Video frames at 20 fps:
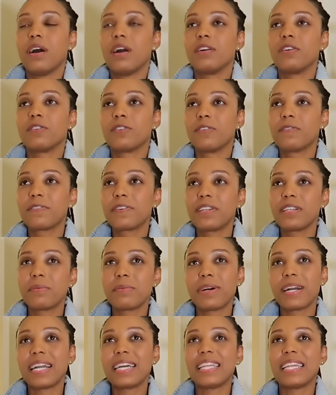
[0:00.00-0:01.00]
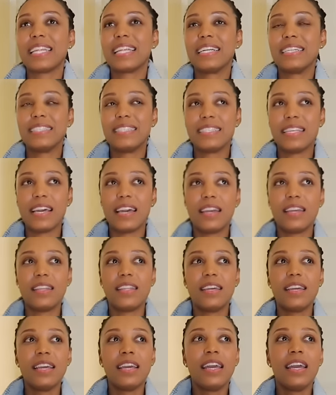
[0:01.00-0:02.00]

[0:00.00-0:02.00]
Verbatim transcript: a girlfriend of mine and I said,